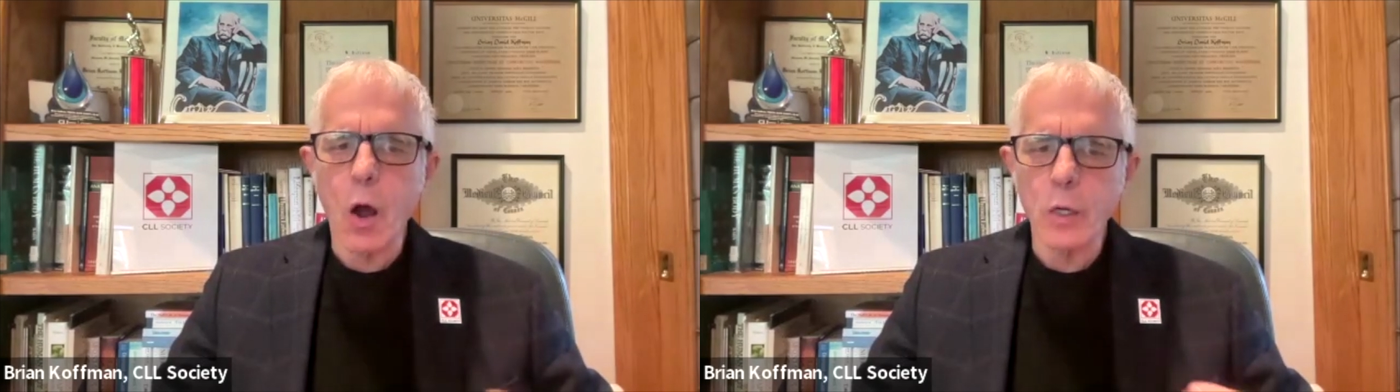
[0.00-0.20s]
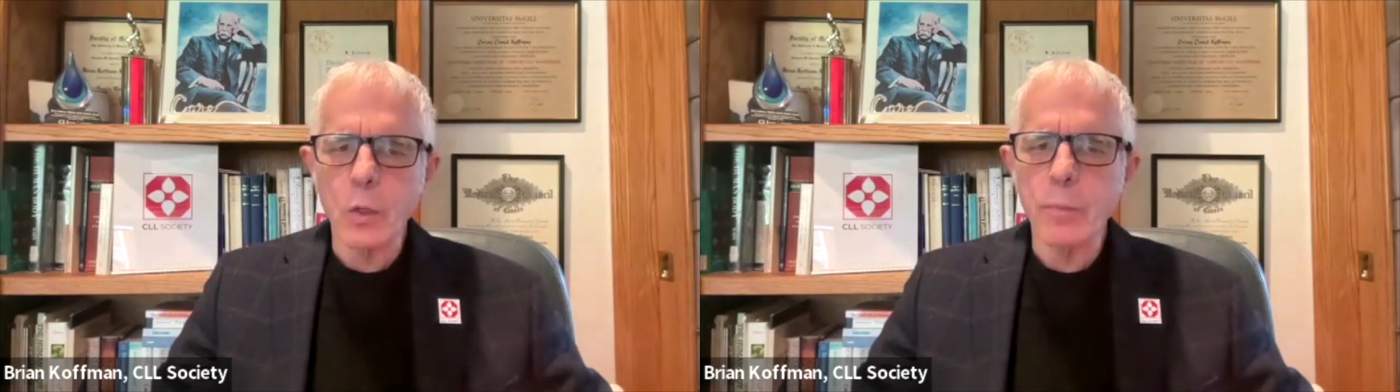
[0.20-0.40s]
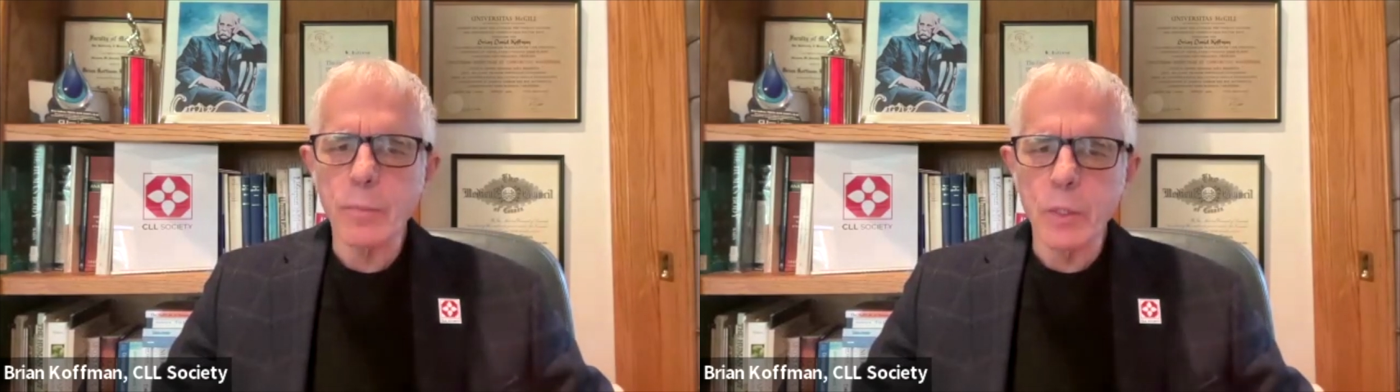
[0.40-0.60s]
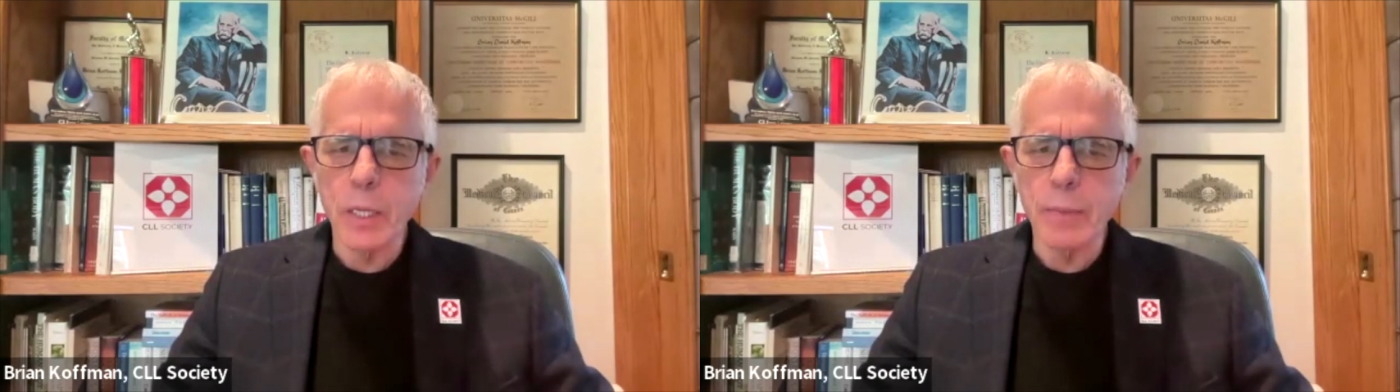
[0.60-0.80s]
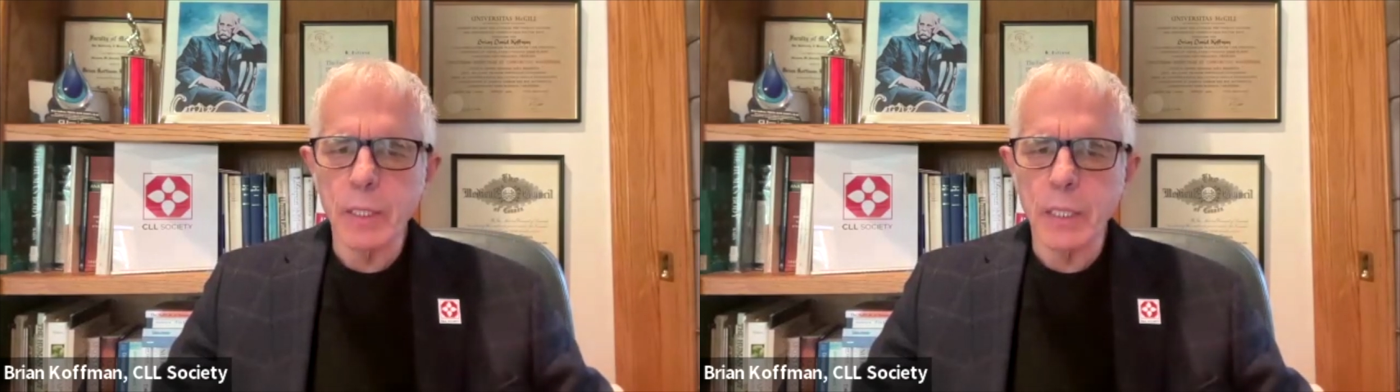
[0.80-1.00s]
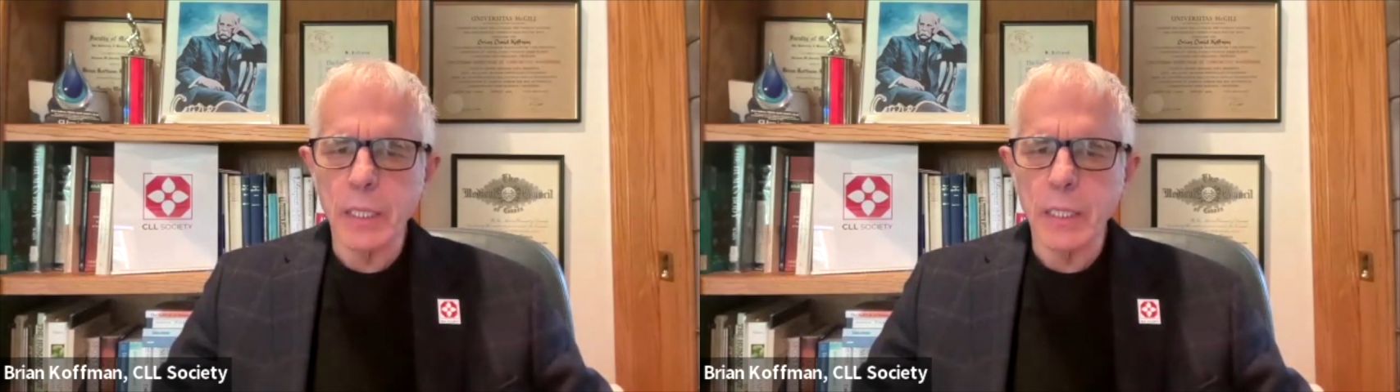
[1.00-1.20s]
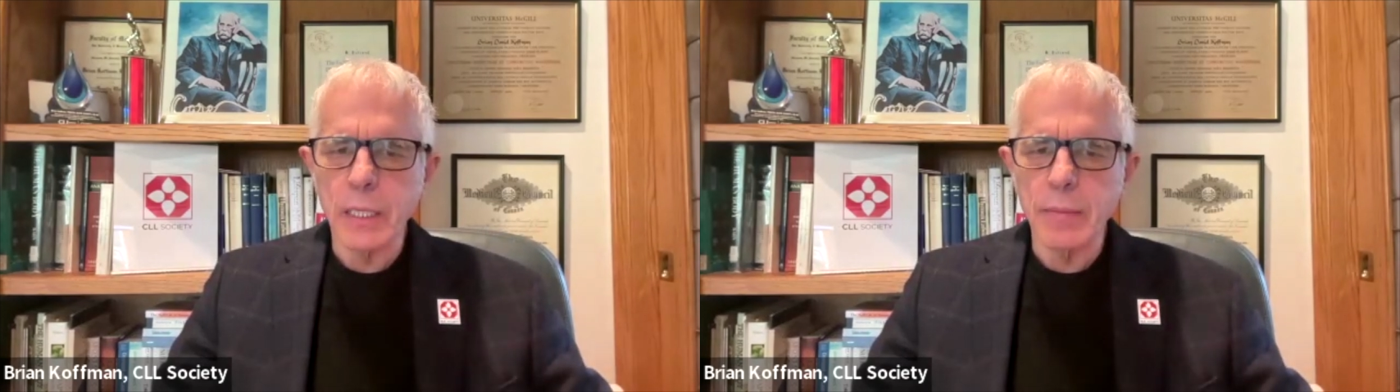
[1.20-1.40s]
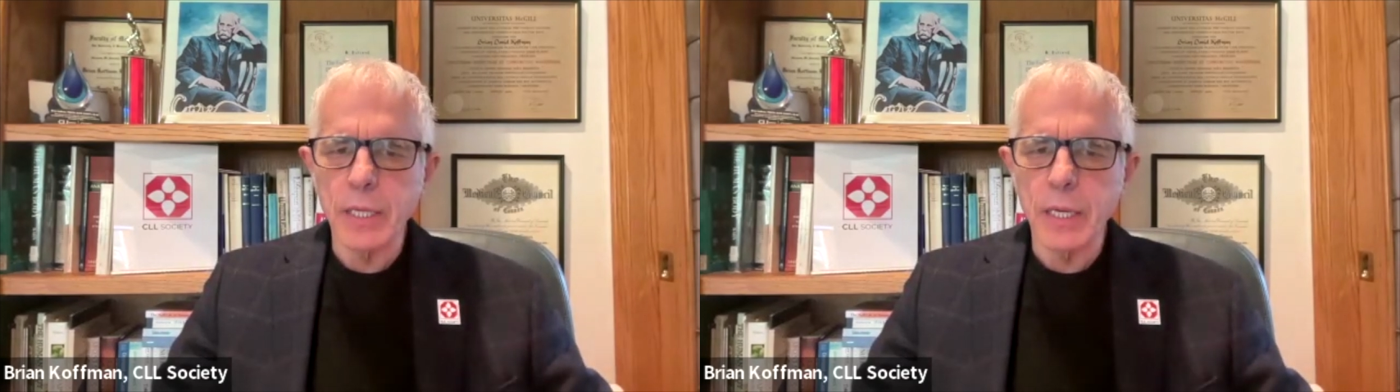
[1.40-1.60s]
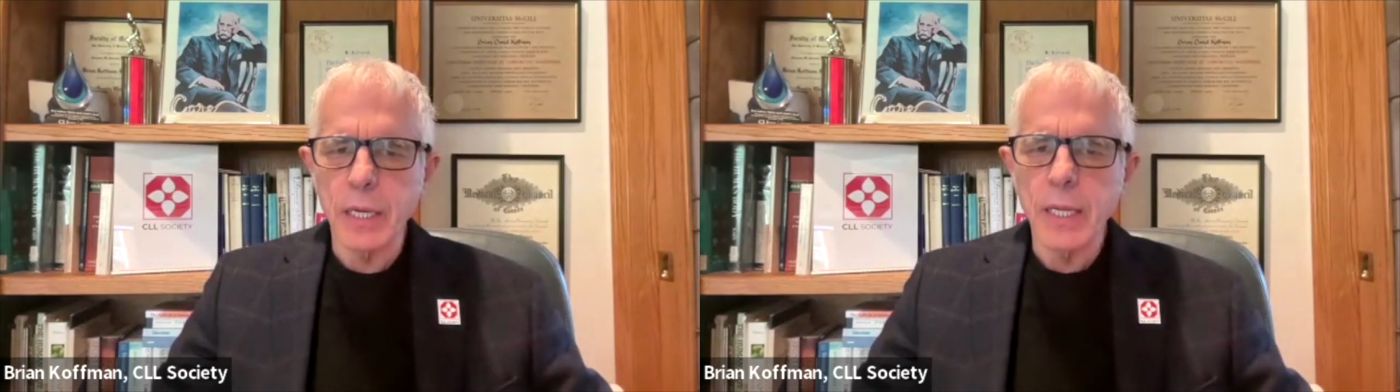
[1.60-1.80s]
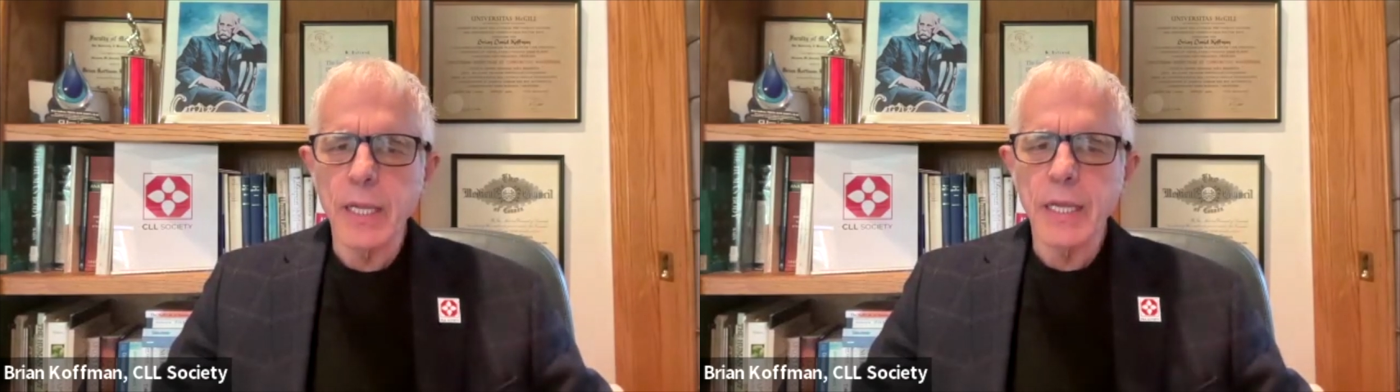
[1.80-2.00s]
autoimmune hemolytic anemia
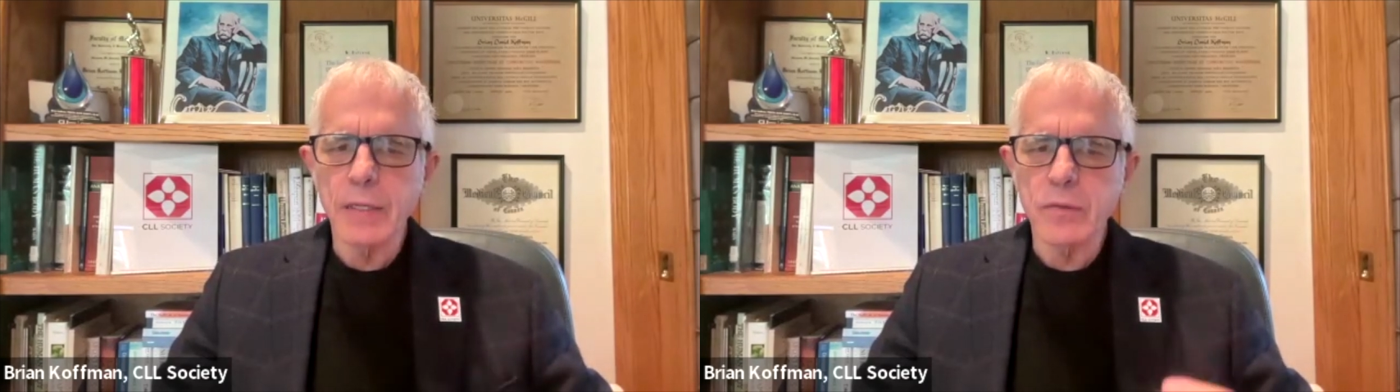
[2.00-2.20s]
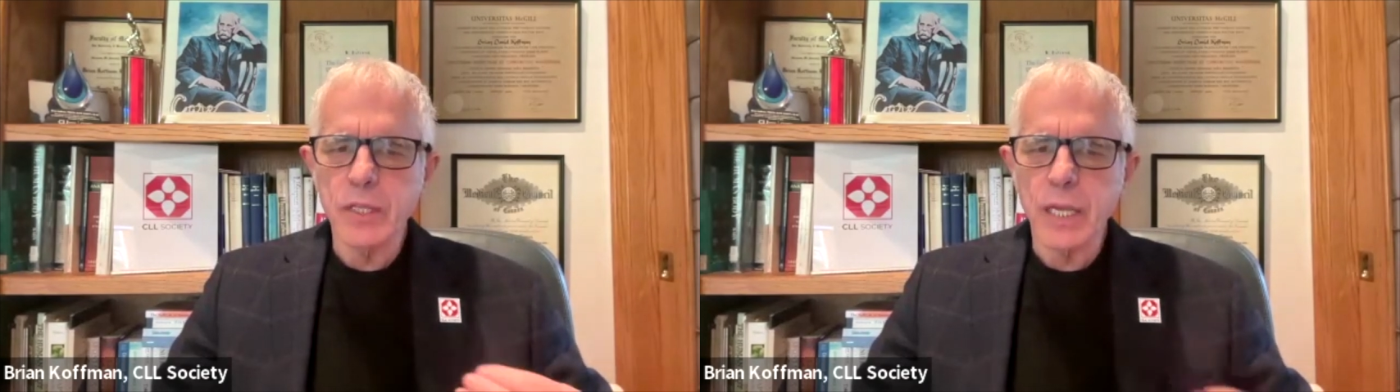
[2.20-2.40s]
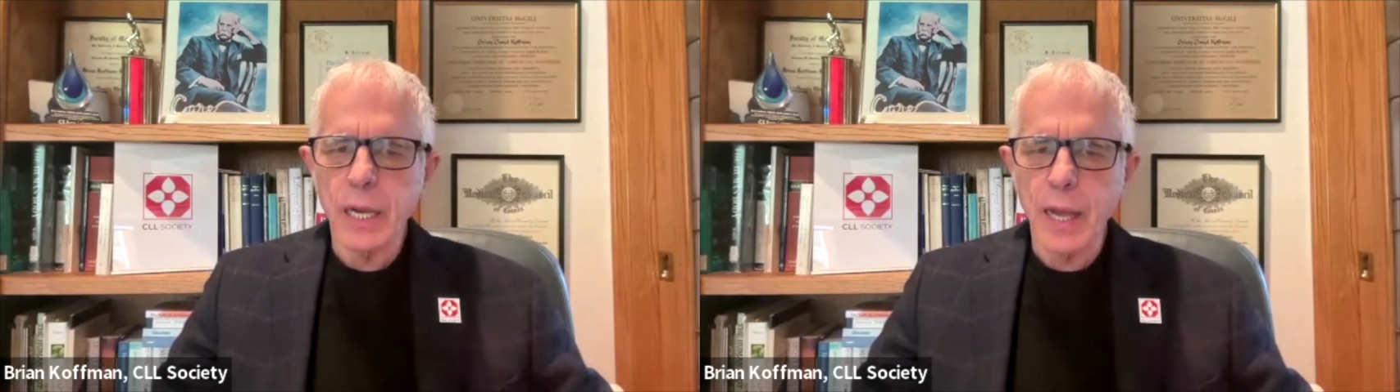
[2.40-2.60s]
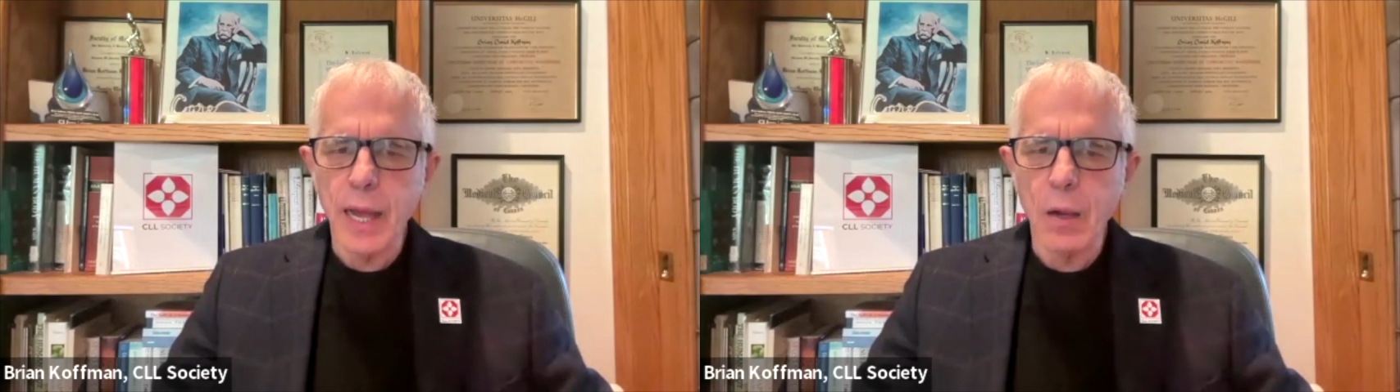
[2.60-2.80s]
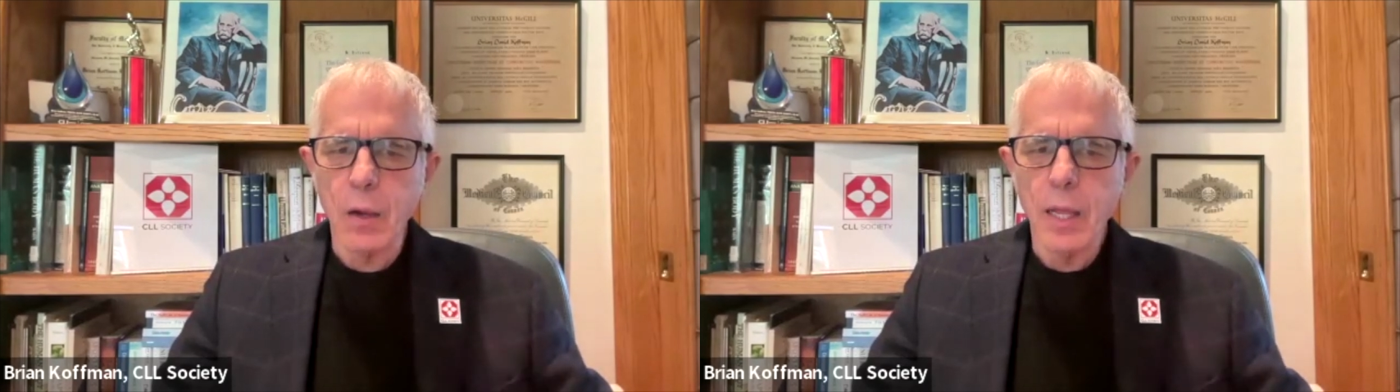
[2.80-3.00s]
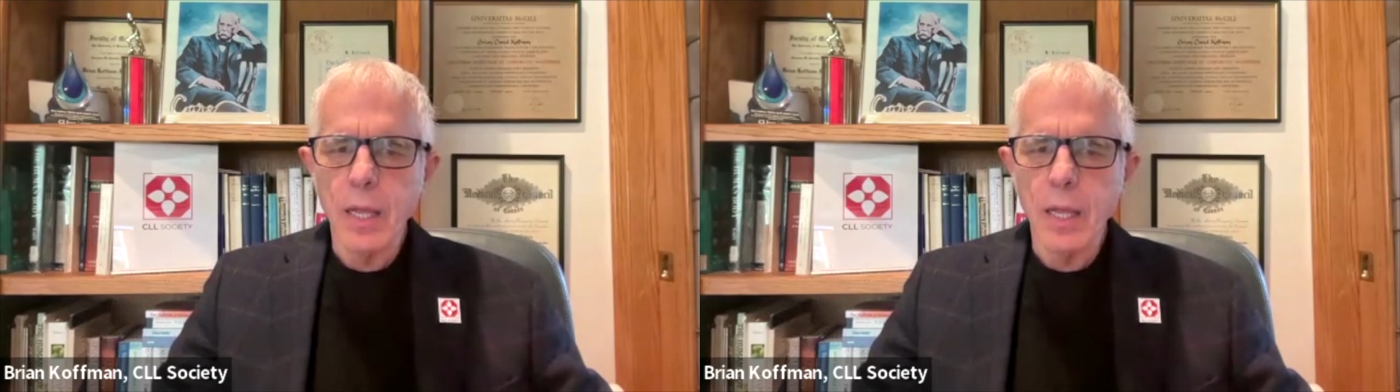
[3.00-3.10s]
in CLL